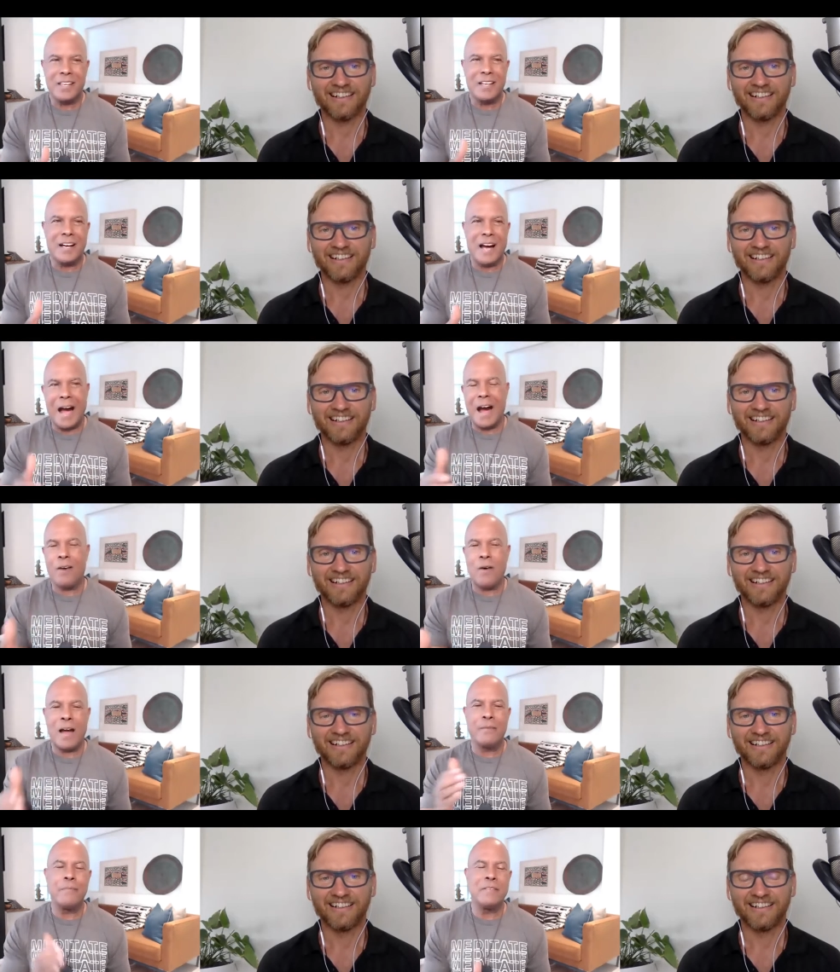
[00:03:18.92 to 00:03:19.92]
Speaker 1: how
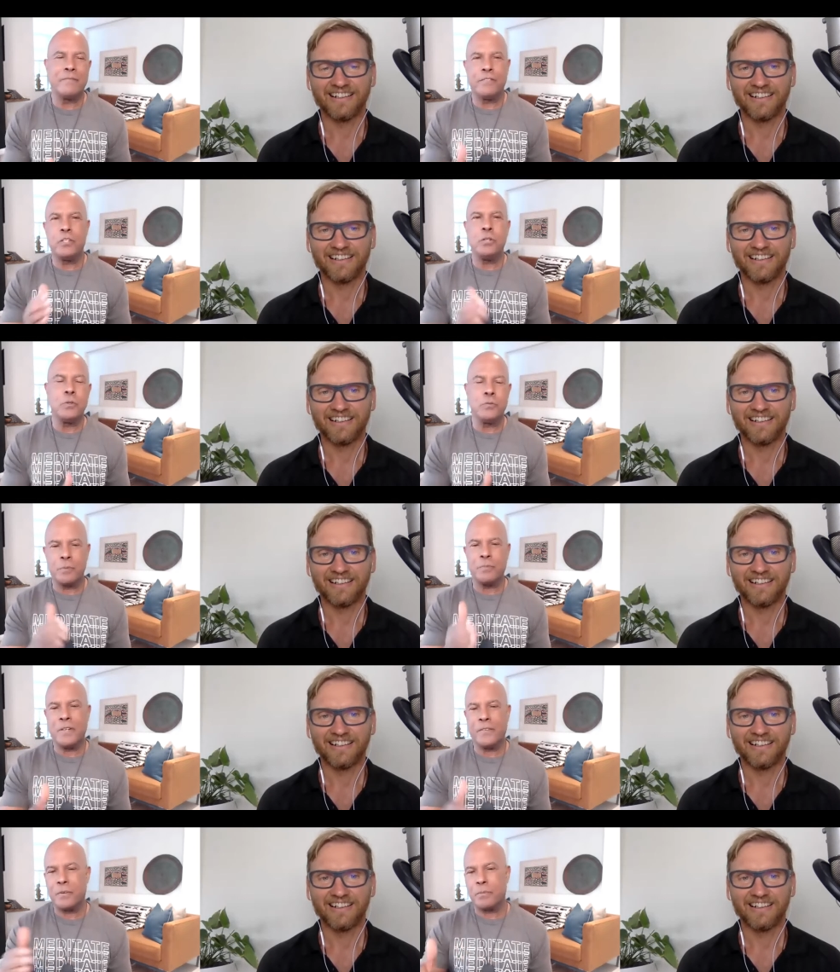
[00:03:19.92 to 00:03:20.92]
I've been viewed from
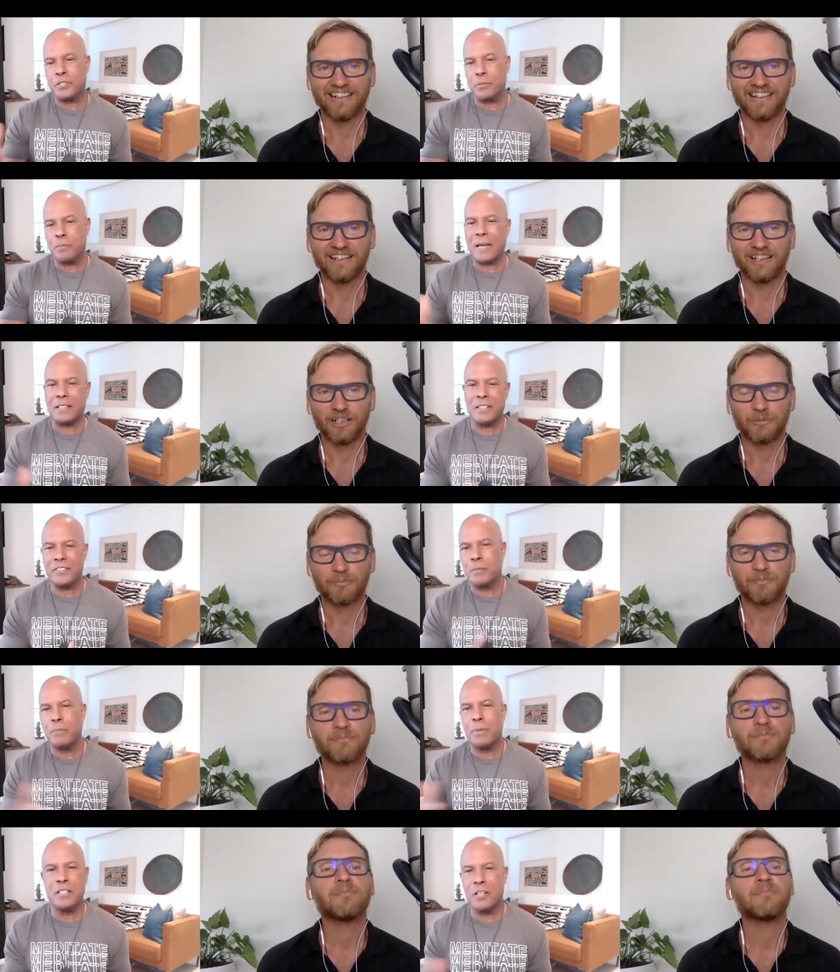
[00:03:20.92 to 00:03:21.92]
different perspectives,
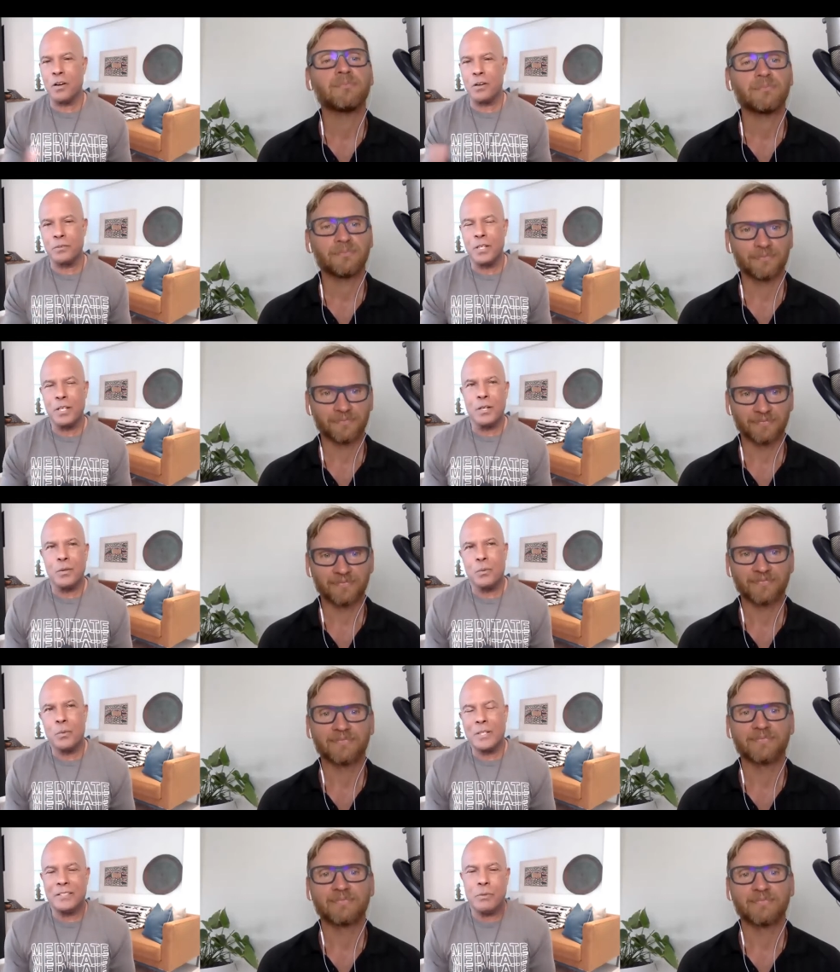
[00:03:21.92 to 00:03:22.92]
depending on mm.
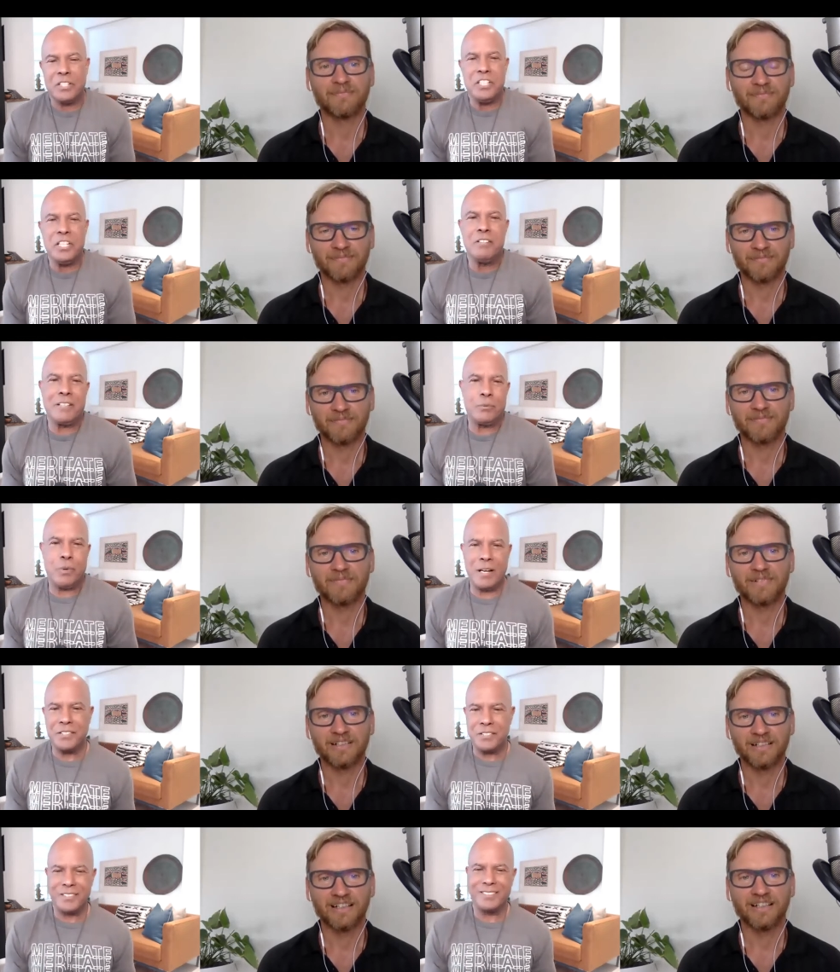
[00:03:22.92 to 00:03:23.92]
what, what year it
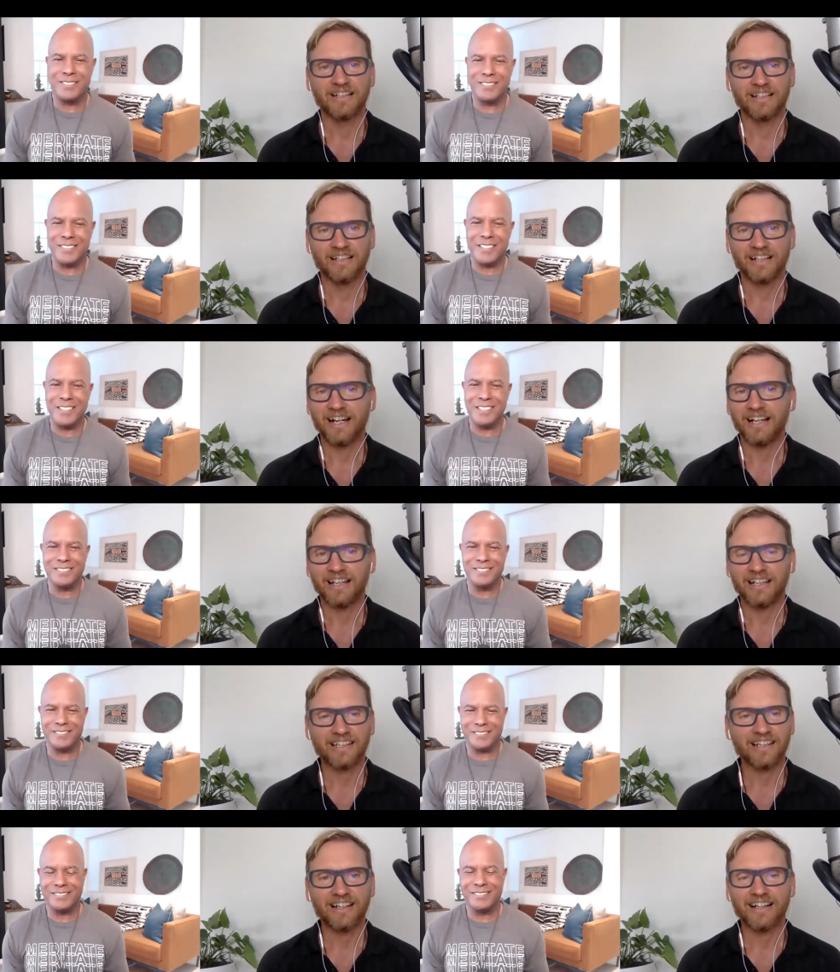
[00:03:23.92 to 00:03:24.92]
was, you know? Uh,
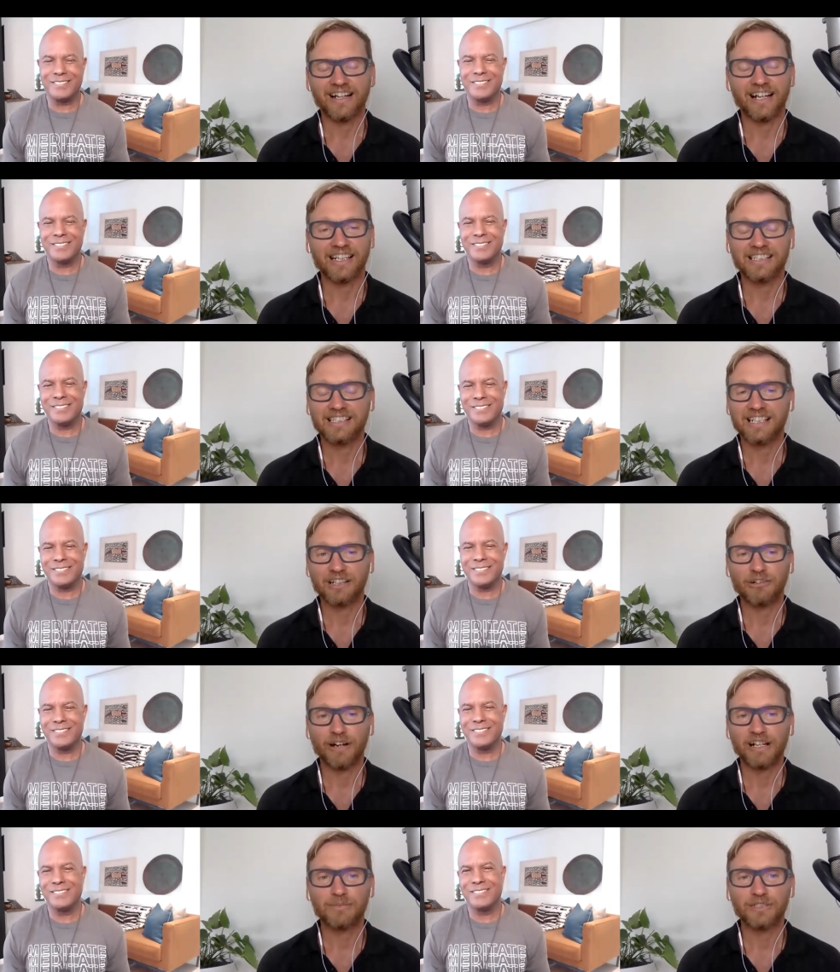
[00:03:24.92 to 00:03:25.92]
Speaker 2: yeah. And it's an
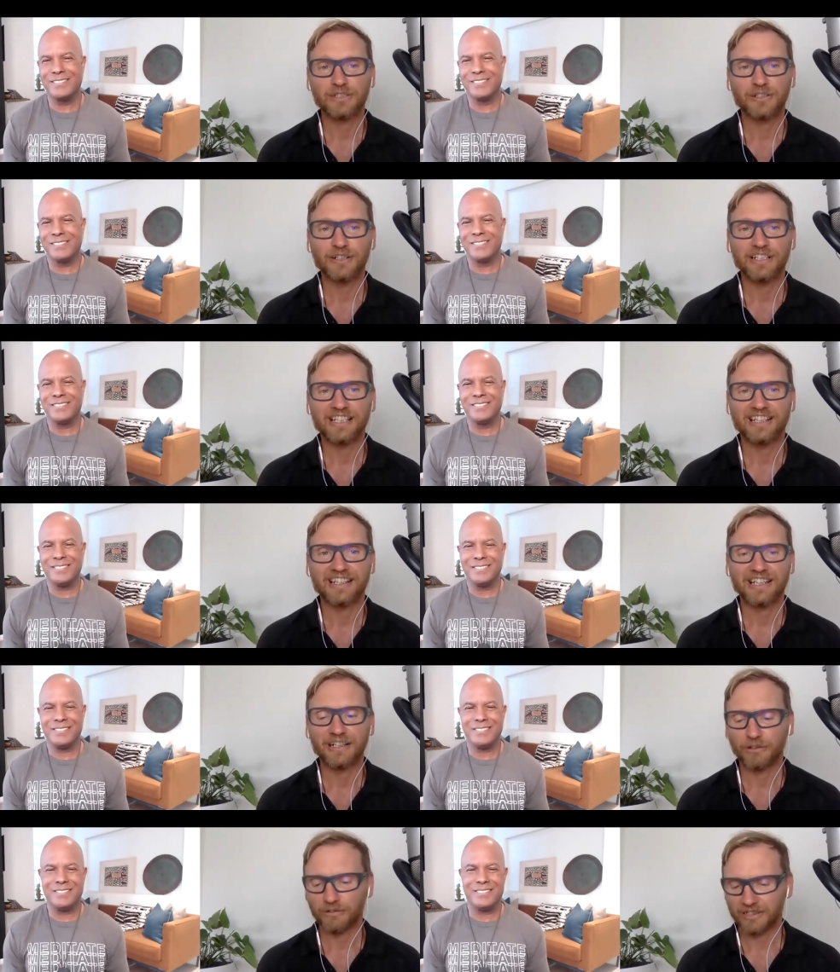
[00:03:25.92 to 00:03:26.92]
incredible journey, you
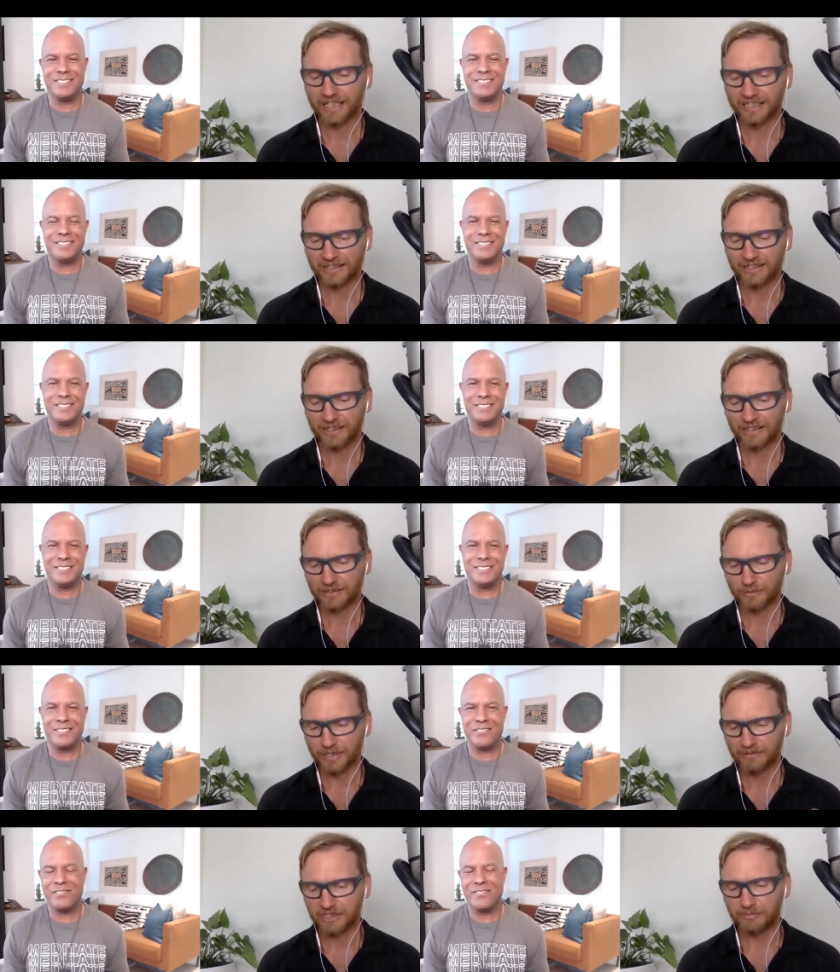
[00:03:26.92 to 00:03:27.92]
know, like, cause
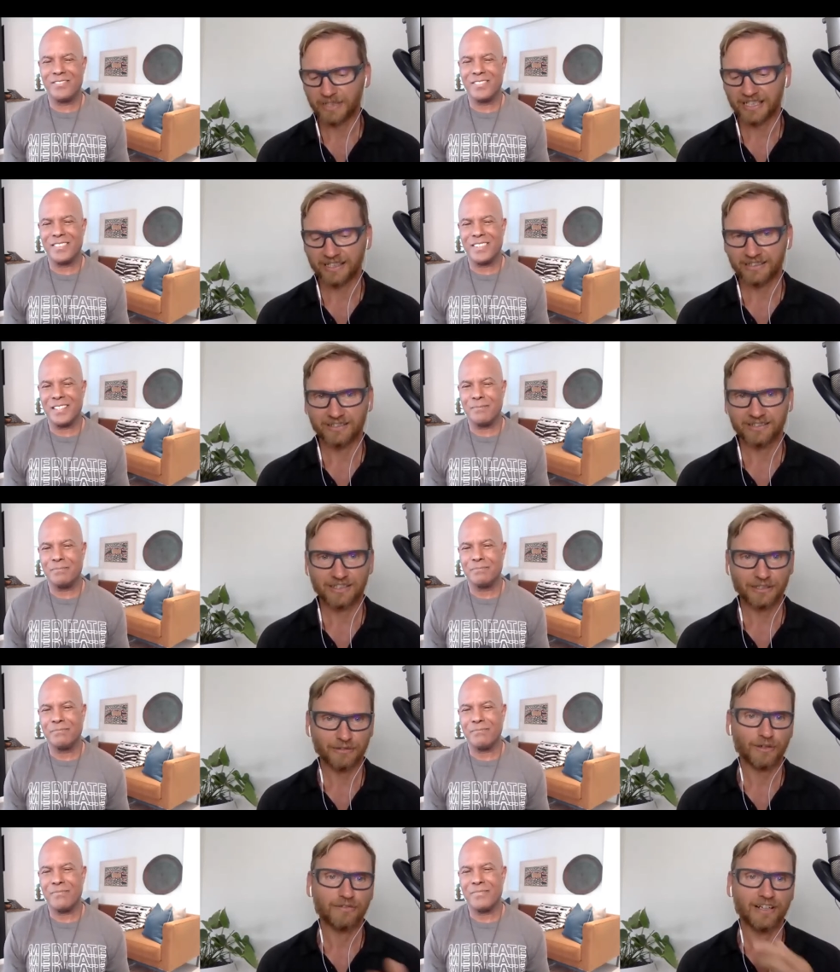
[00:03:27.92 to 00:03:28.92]
when I was speaking to
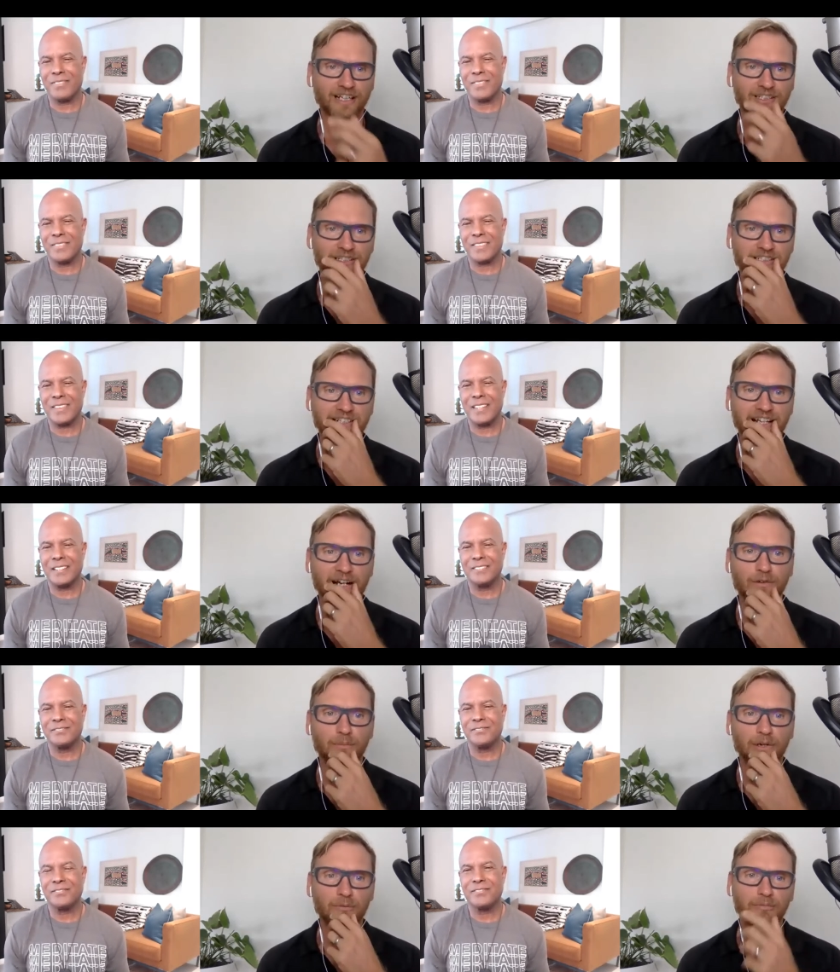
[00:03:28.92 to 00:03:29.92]
you off air just now
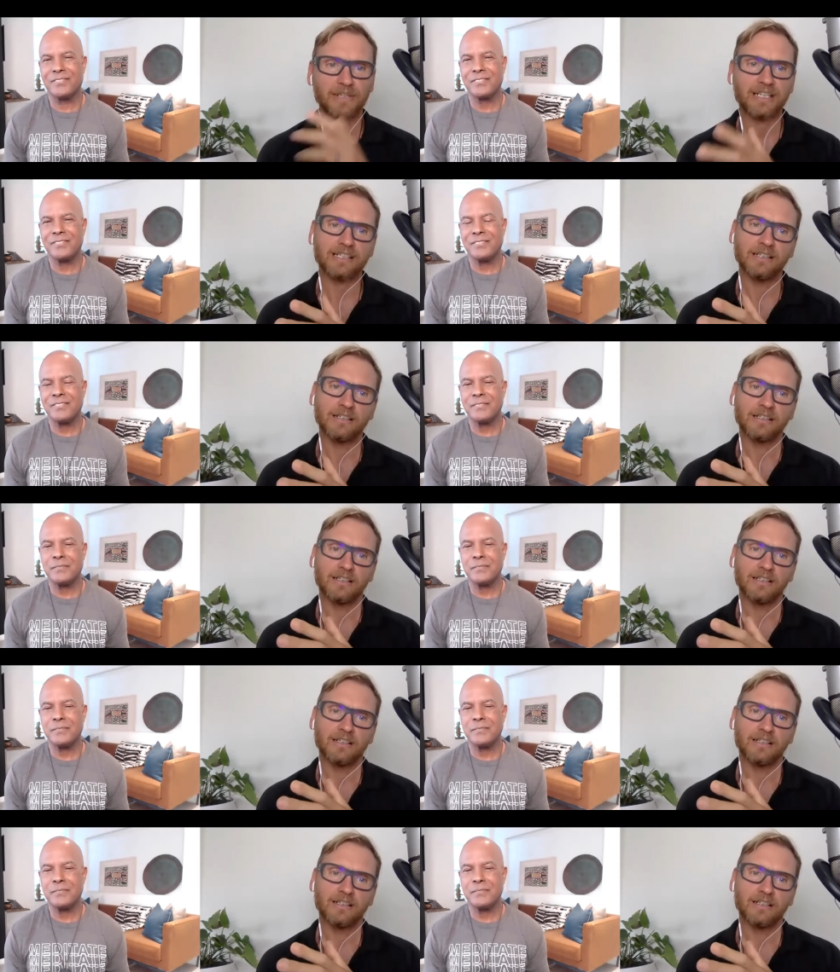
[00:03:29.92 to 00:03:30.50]
about me